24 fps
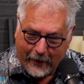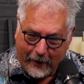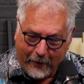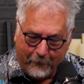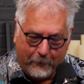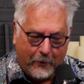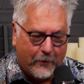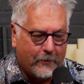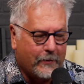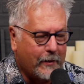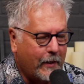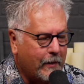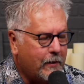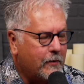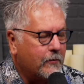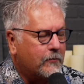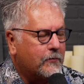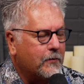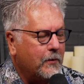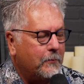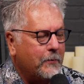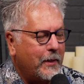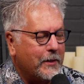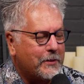But thank
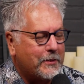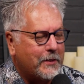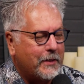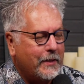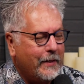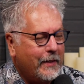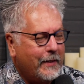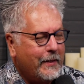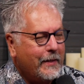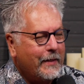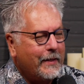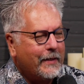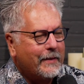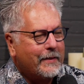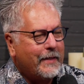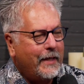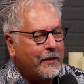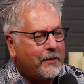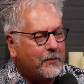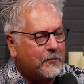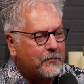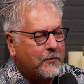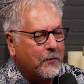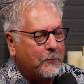you so much.
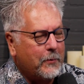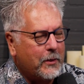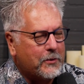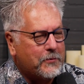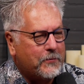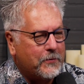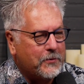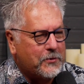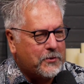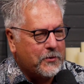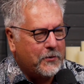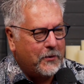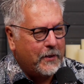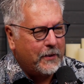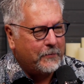Thank you so much for